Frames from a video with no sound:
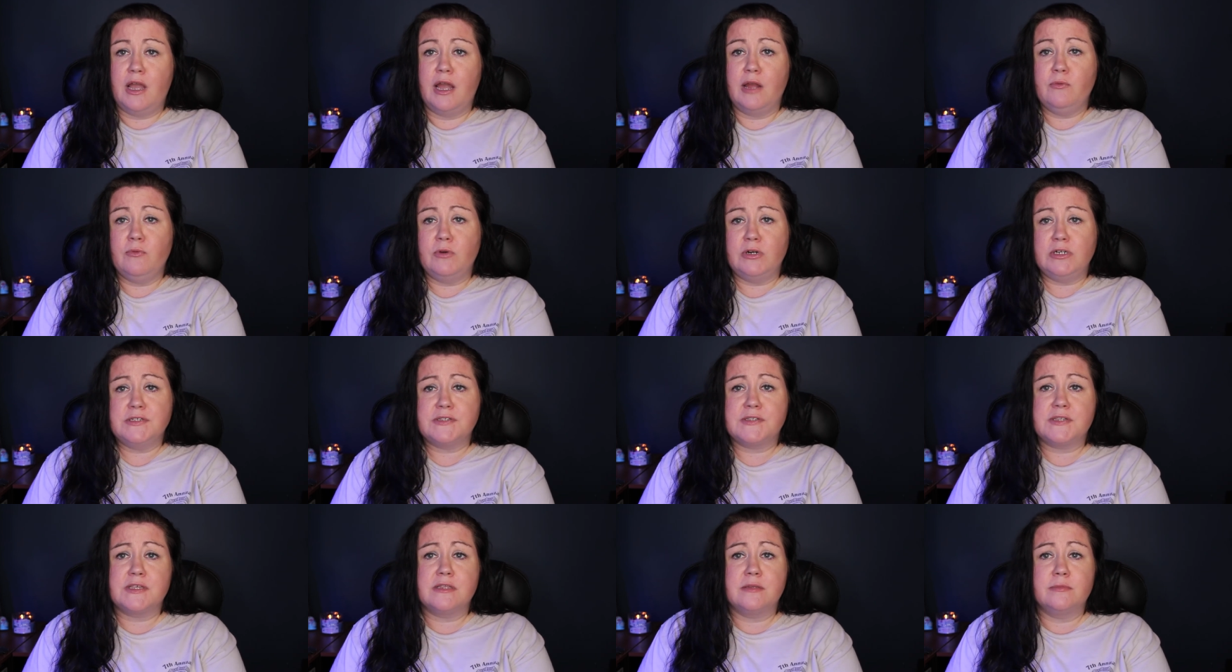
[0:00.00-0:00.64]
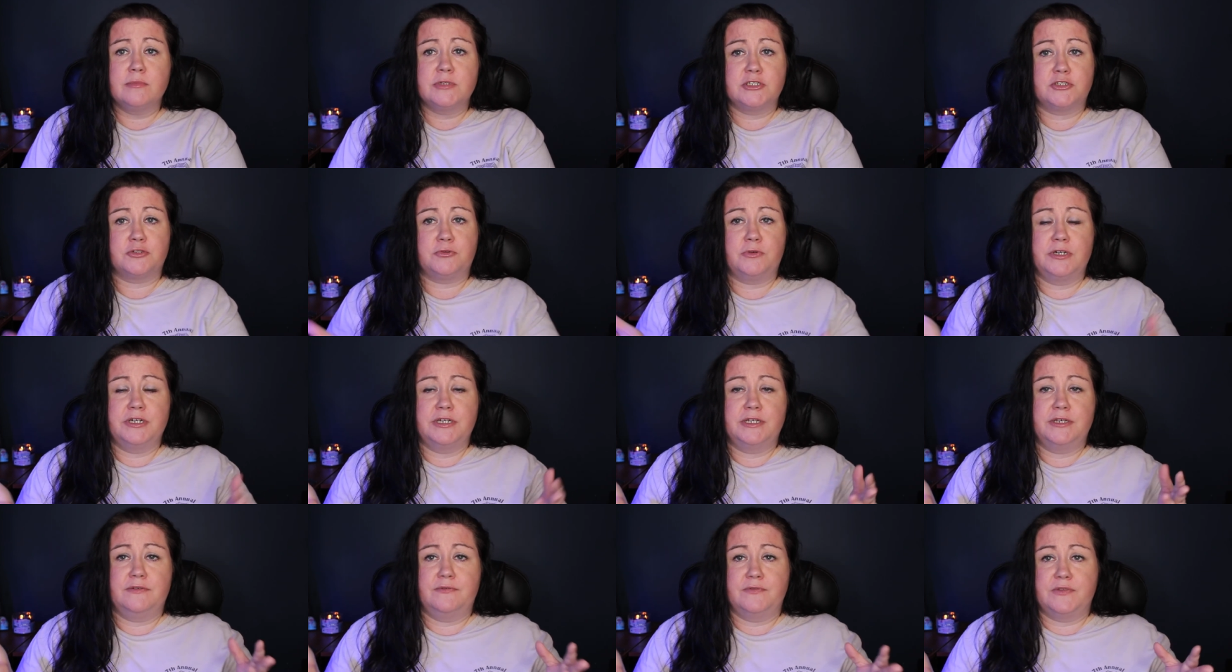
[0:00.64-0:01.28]
I want to say the
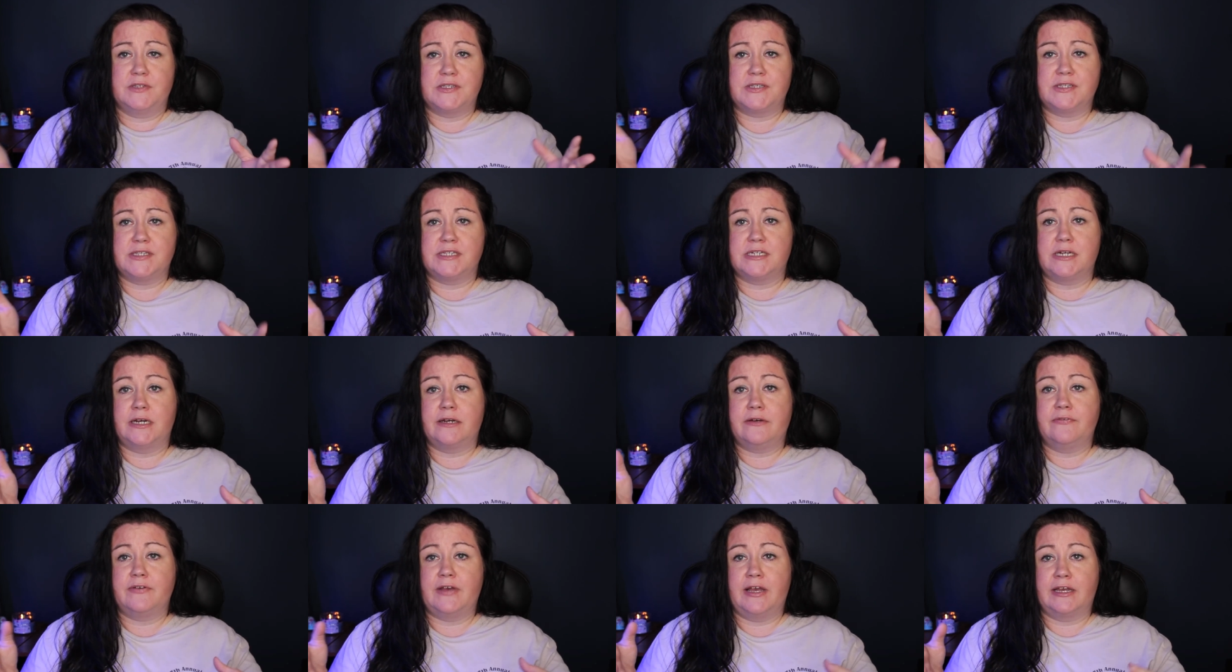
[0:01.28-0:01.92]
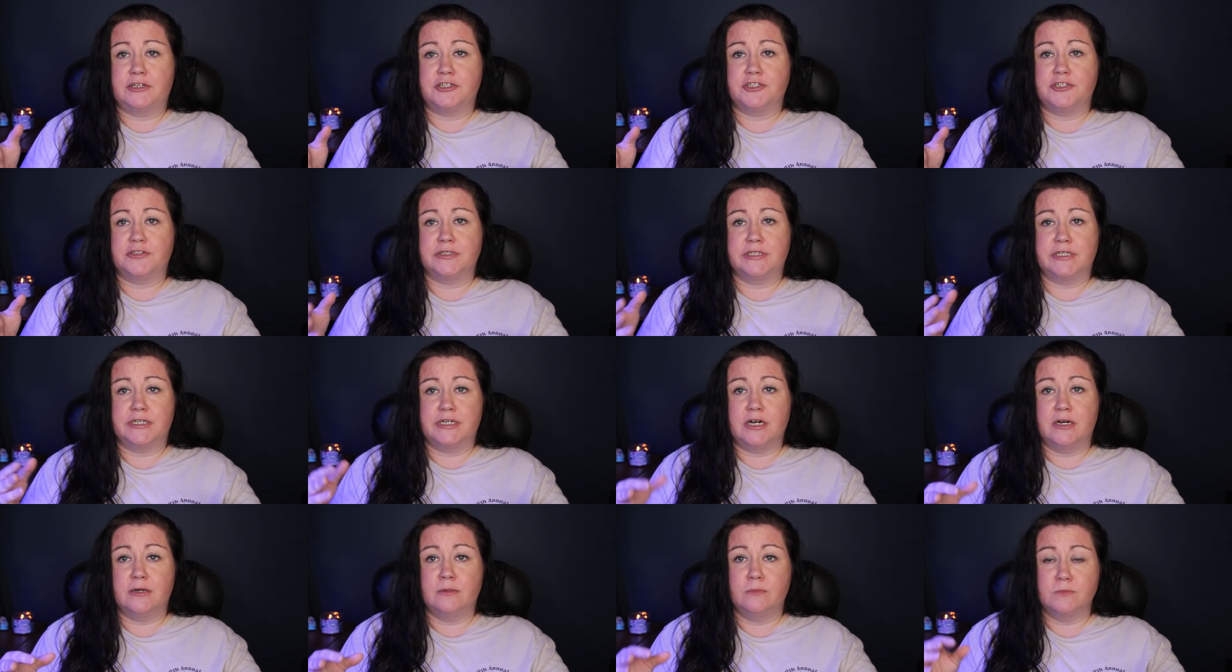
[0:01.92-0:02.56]
majority of this stuff
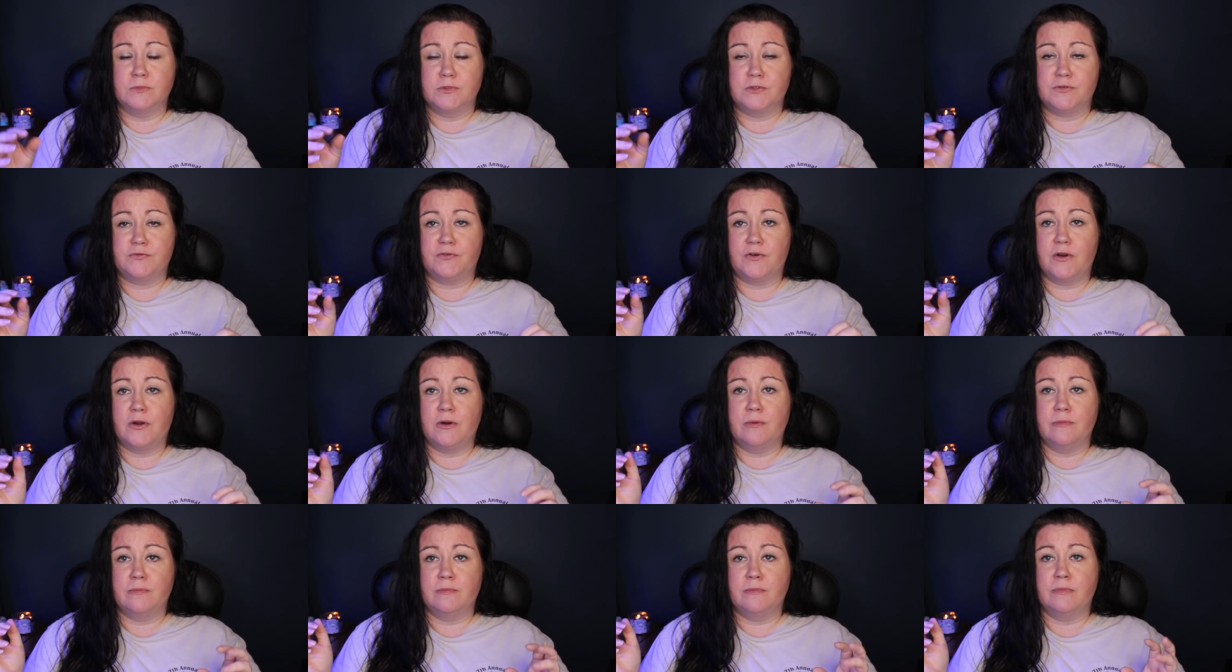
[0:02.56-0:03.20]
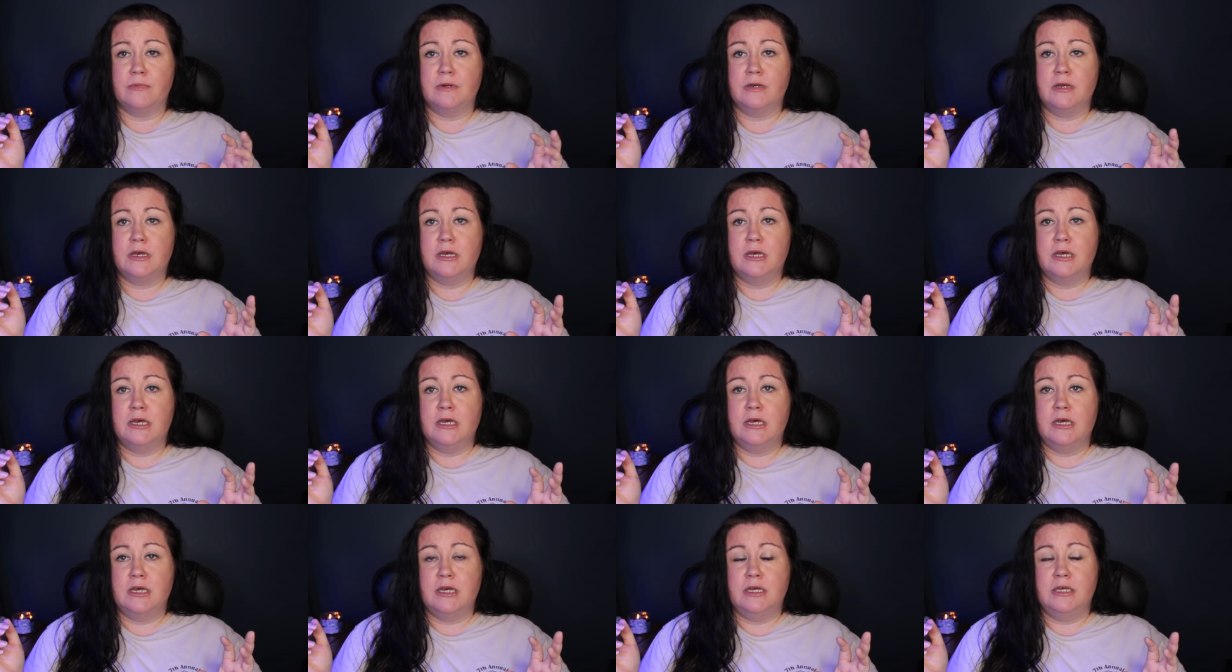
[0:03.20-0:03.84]
actually comes from
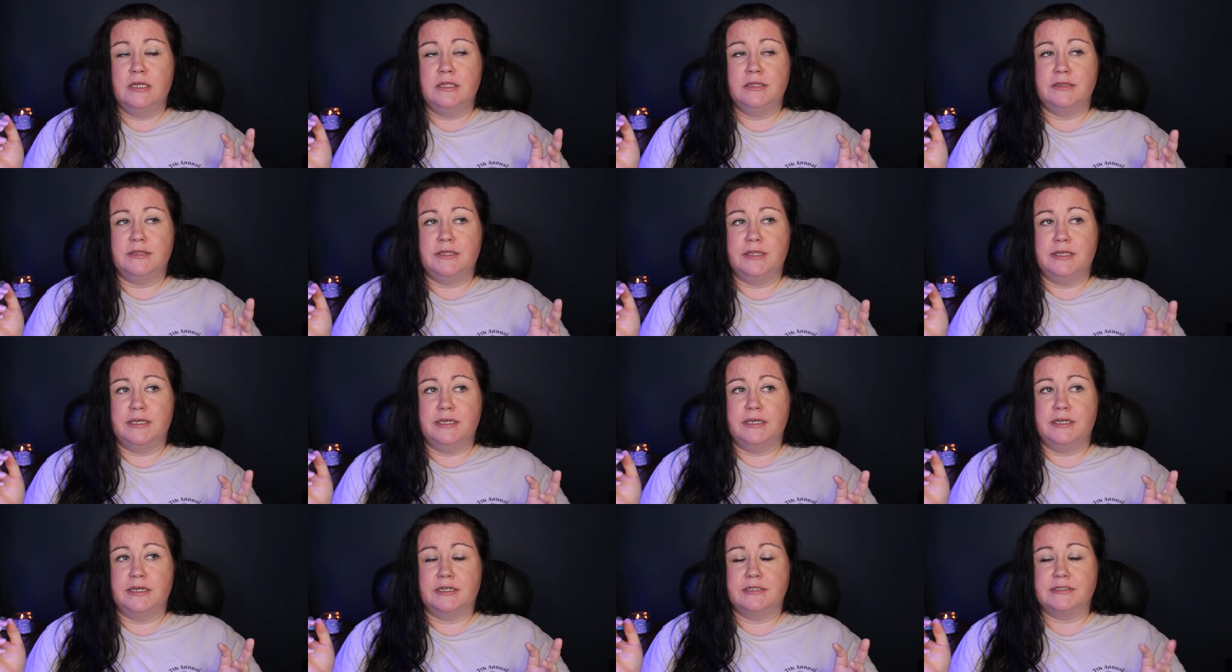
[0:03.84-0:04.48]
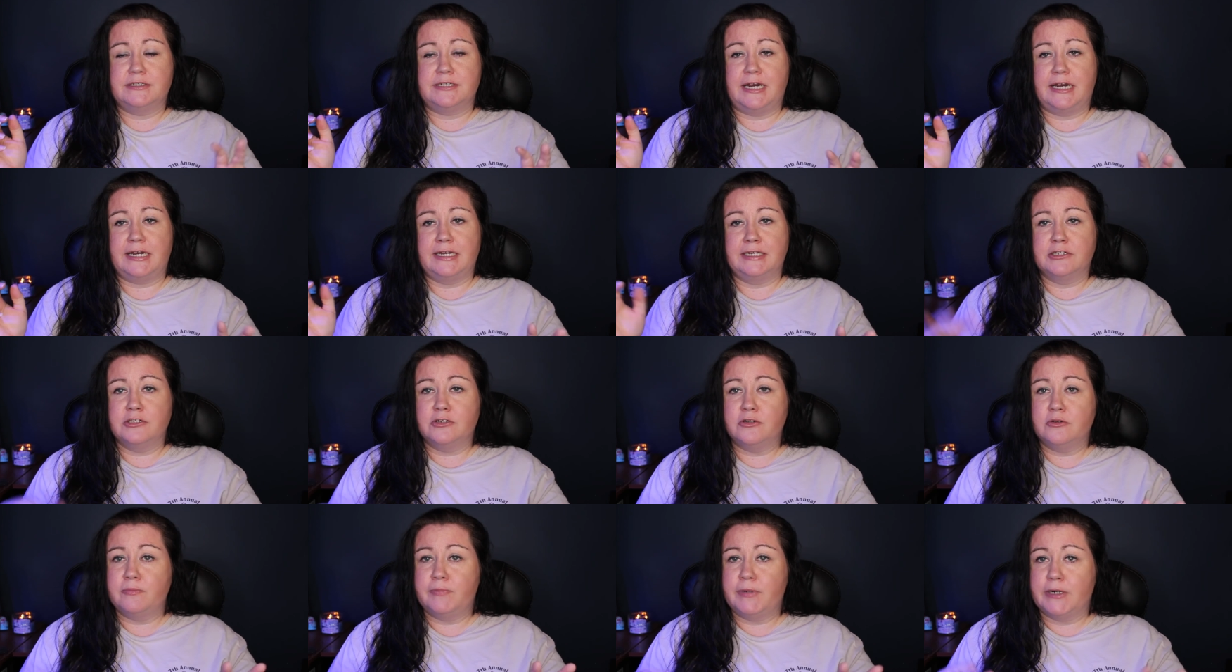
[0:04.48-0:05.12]
the
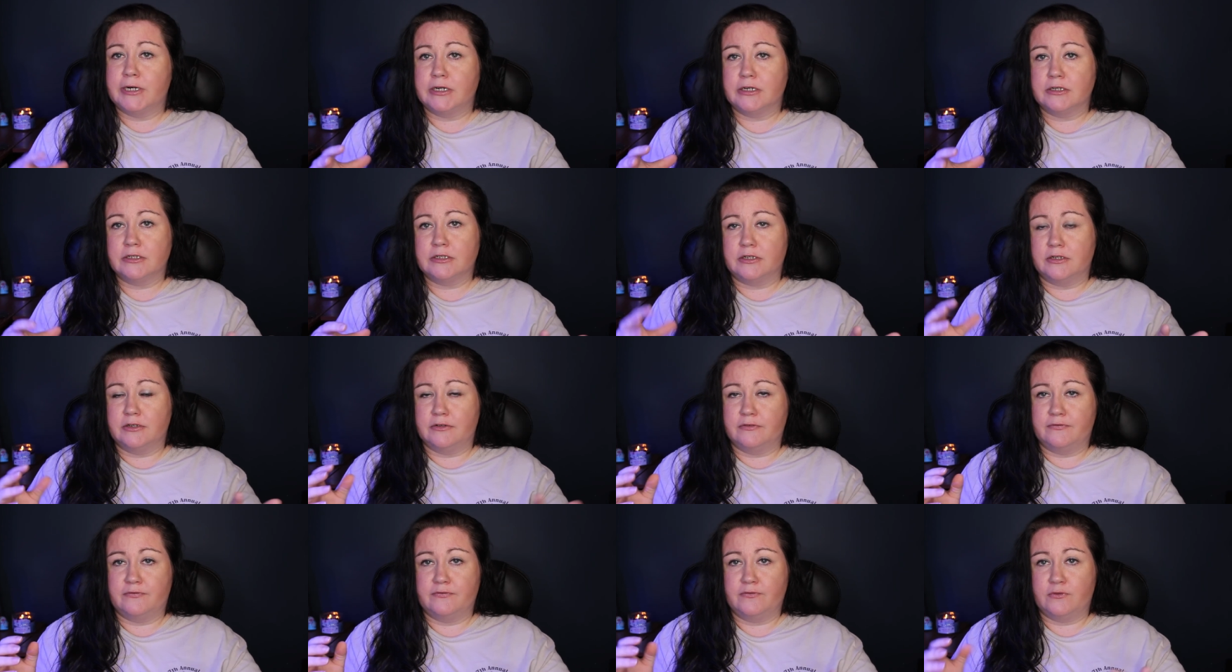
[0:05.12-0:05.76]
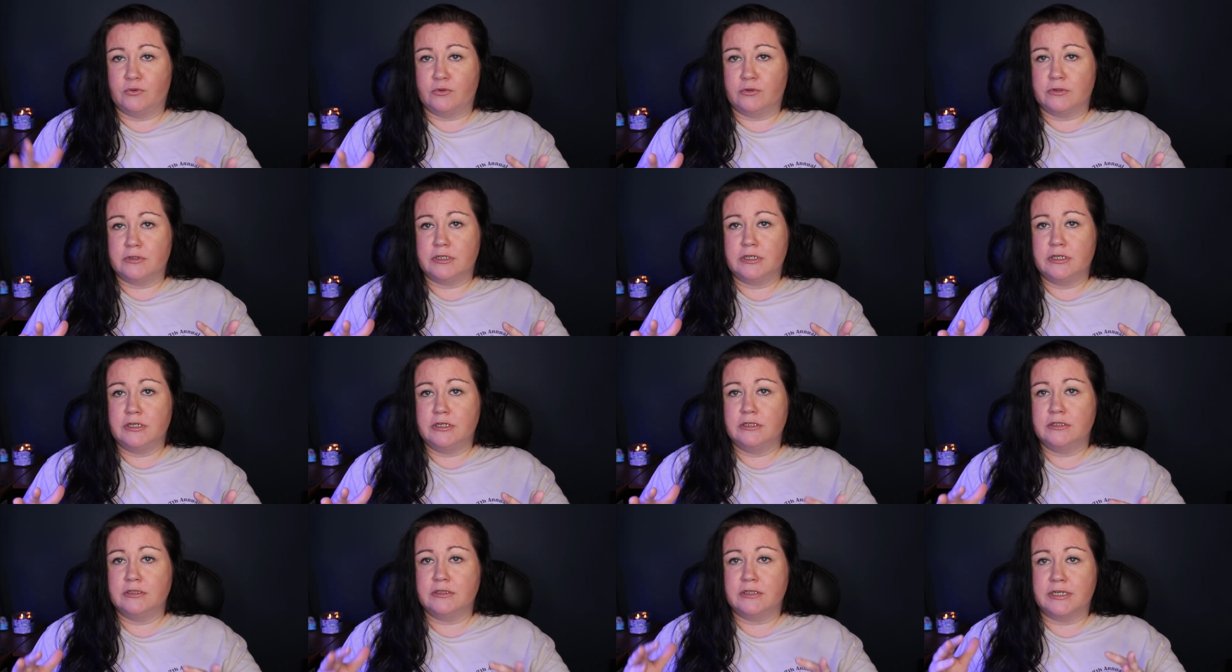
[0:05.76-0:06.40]
tidal part of
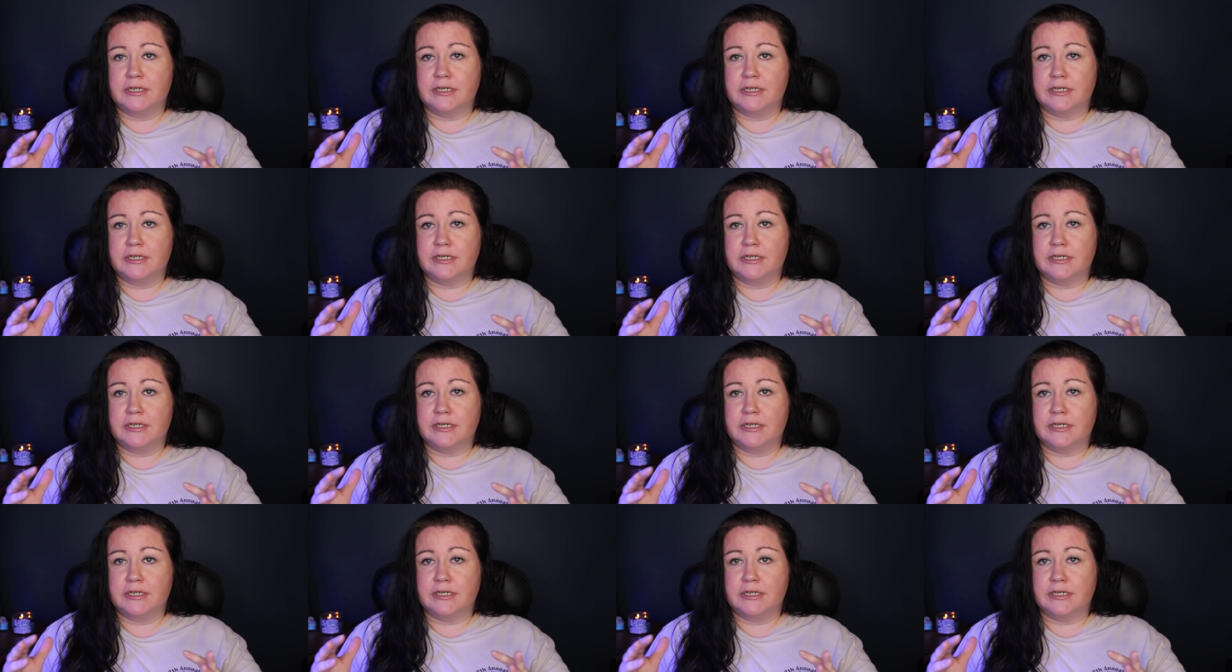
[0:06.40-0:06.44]
Florida.